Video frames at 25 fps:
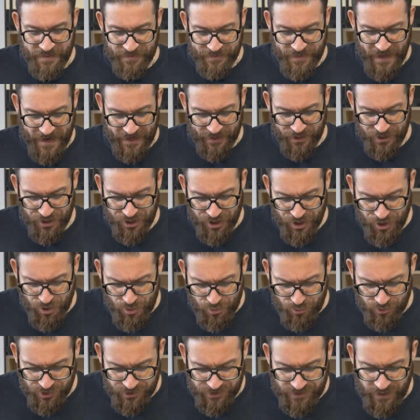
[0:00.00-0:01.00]
that
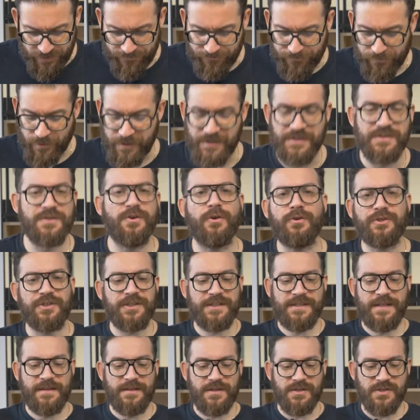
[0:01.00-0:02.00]
huge difference, not
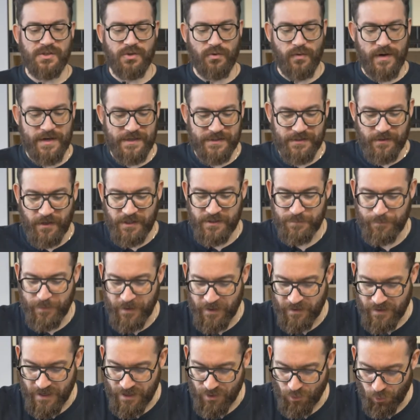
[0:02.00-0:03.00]
just in the screen size,
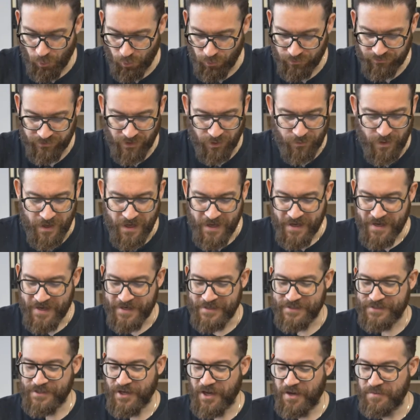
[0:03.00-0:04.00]
but then also
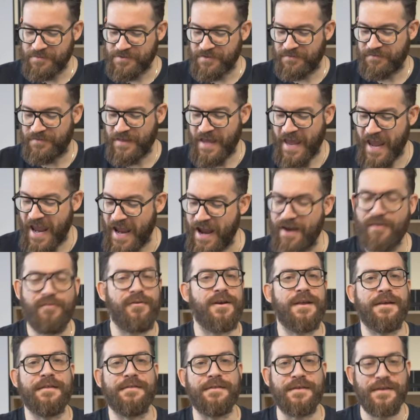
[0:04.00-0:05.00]
in terms of the
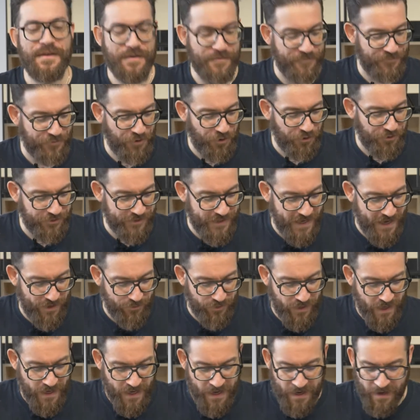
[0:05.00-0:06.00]
area that you've got
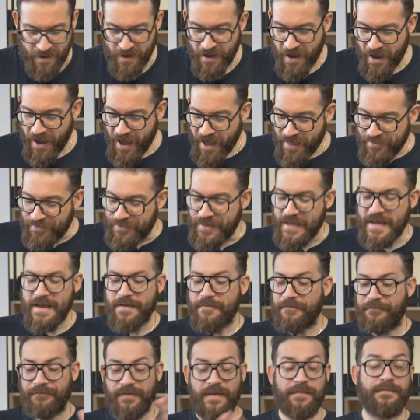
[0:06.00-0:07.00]
down here.
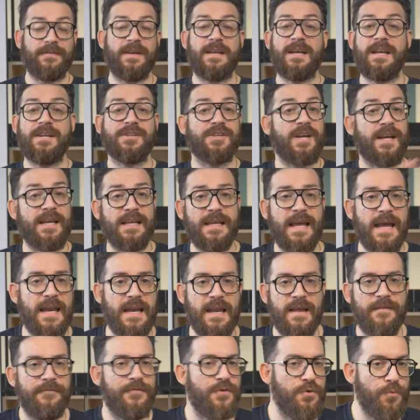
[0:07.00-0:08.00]
The 15-inch,
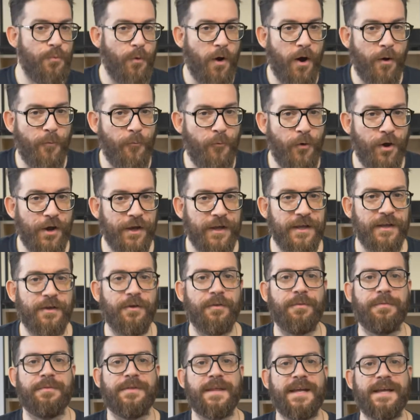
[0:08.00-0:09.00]
again, if you are working
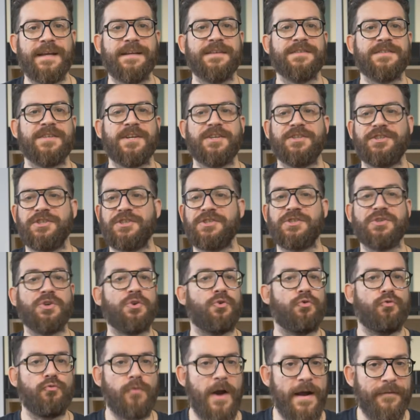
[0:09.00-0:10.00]
on things such as
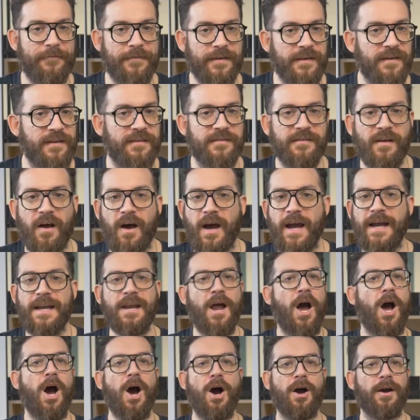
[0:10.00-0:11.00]
graphic design,
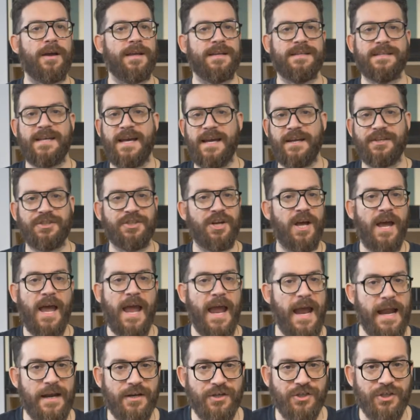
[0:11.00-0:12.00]
architecture,
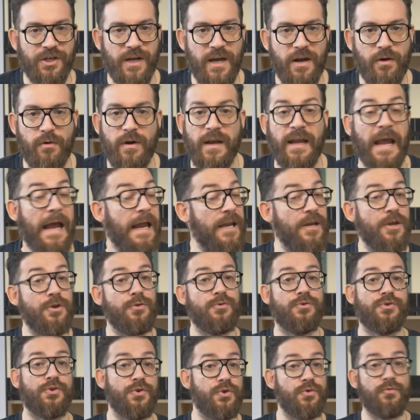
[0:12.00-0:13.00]
engineering, and you
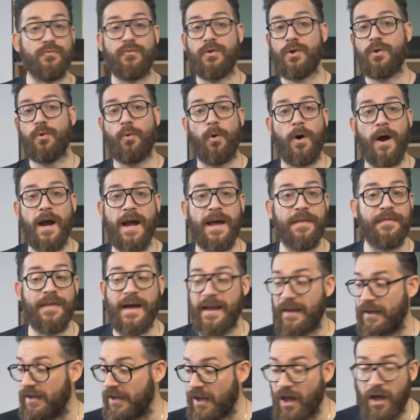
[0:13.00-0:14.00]
do require
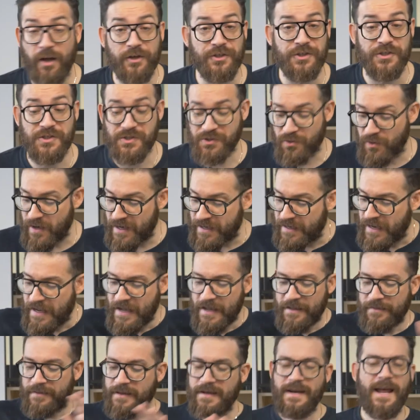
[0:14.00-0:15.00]
that larger screen,
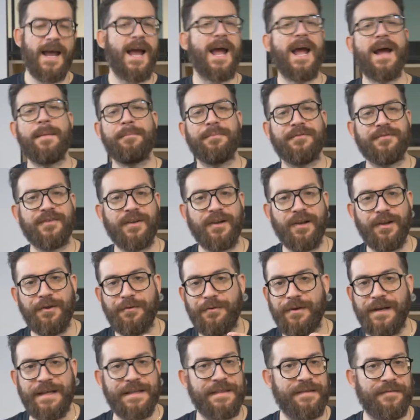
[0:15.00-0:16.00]
then
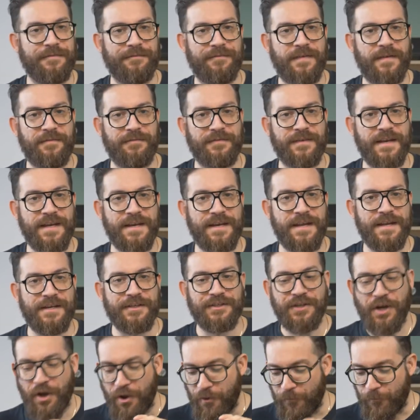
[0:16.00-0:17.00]
absolutely the
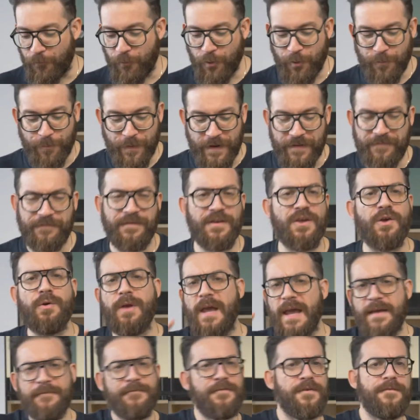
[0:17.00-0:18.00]
15-inch would be for
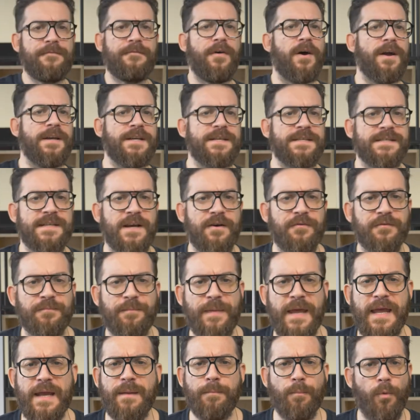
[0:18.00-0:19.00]
you. If you find yourselves
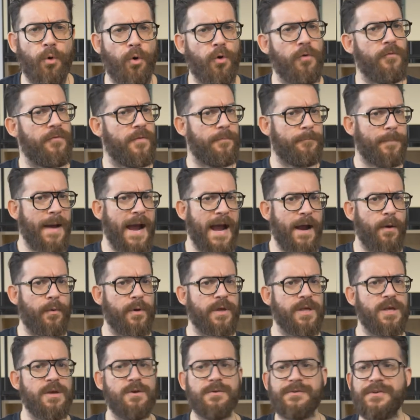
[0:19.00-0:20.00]
being more of a
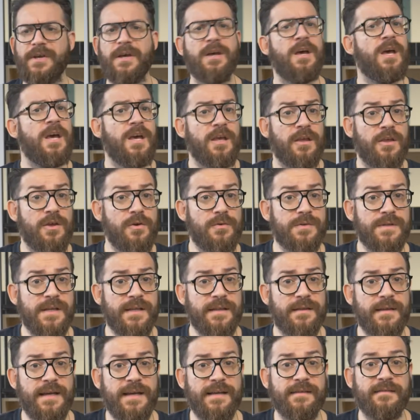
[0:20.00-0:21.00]
power user,
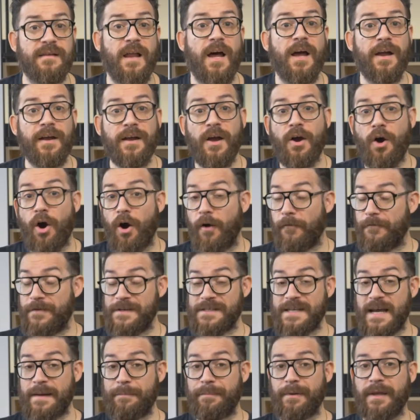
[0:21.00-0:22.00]
using things like
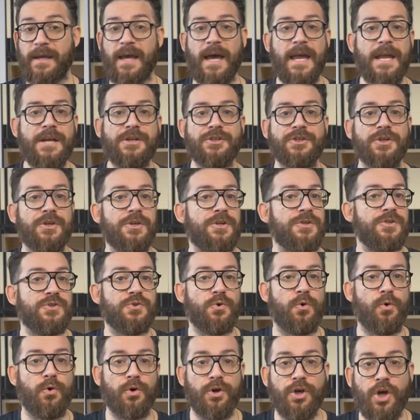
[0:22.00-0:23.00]
Office applications
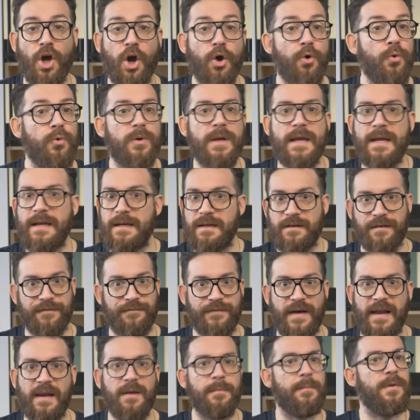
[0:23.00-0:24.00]
or coding,
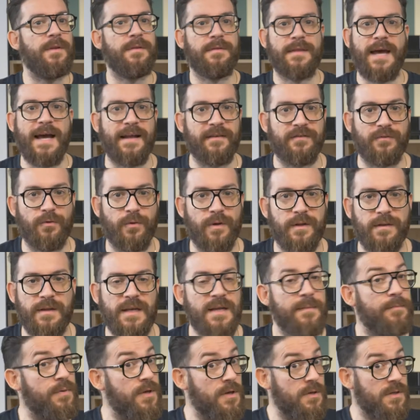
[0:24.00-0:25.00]
development, that sort of
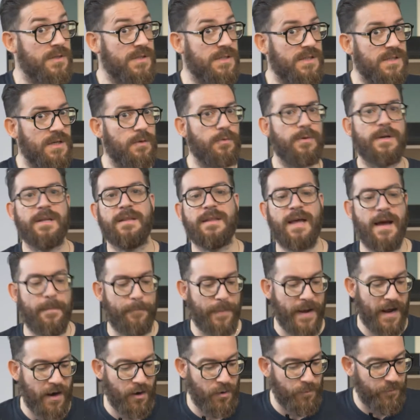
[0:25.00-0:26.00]
thing, but you still need
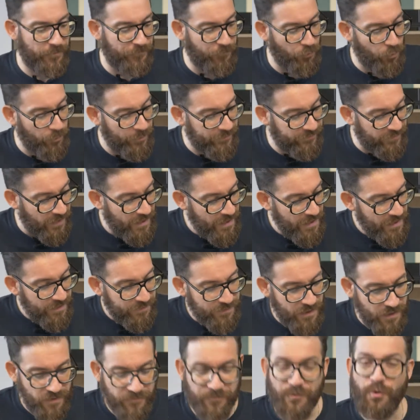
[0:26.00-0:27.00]
that power and performance,
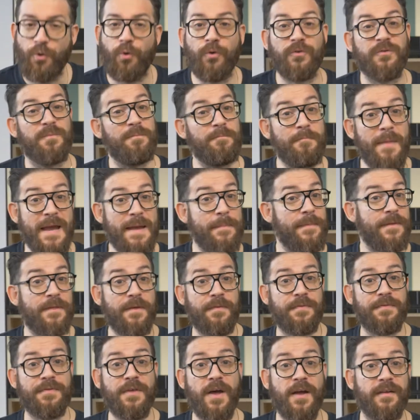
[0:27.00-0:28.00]
then of course maybe
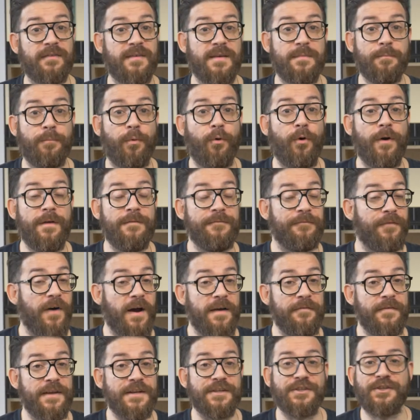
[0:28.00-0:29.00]
the
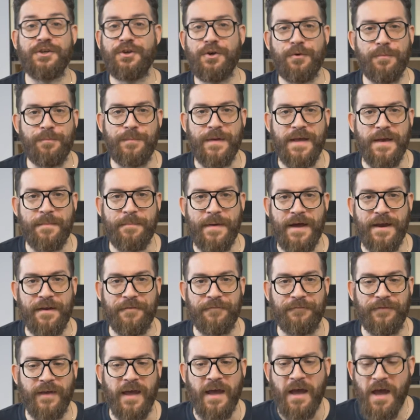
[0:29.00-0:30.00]
13.5-inch could be a better
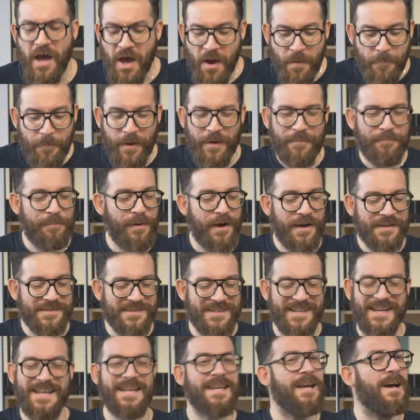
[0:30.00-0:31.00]
fit. But
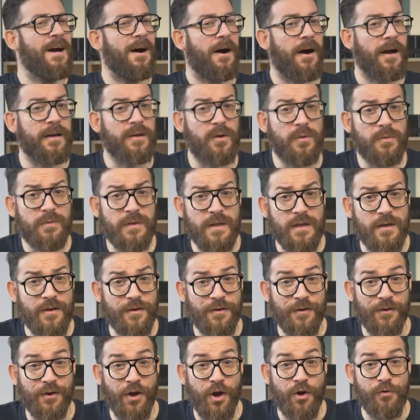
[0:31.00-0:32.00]
personally, I don't think you
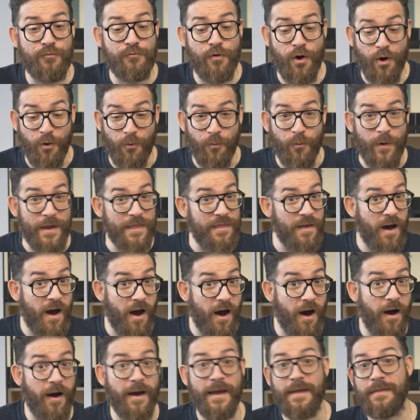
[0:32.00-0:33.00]
can go wrong with
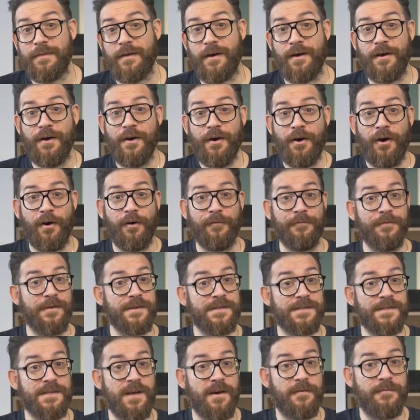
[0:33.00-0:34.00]
either of the
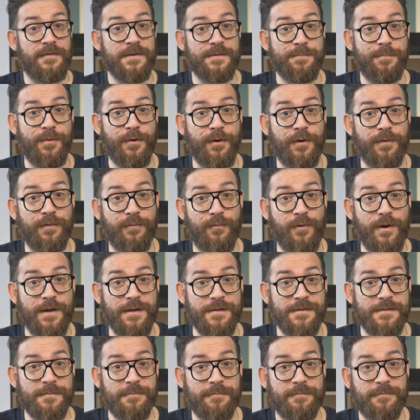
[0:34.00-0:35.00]
Surface Book
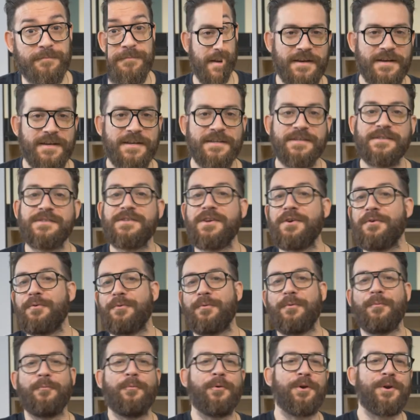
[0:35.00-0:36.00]
3s. So,
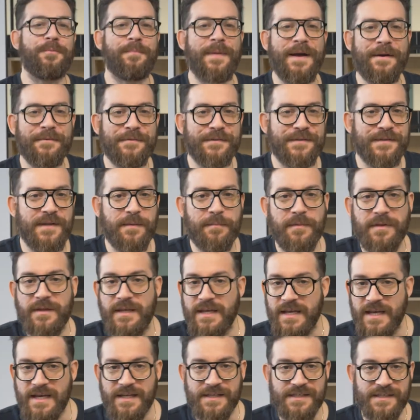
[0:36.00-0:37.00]
what about some of
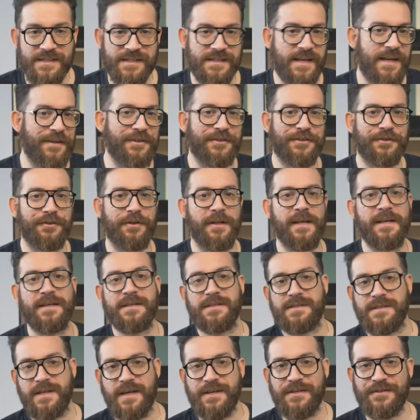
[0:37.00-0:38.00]
the essential
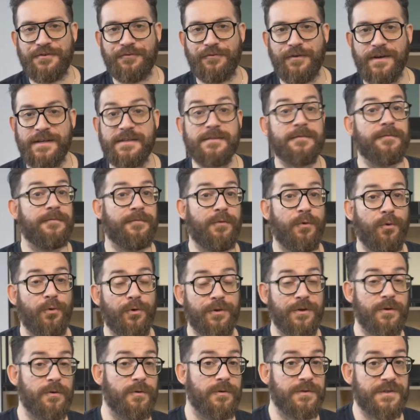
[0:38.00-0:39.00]
accessories
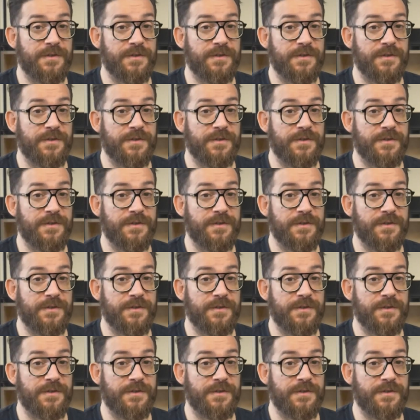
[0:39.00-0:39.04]
for your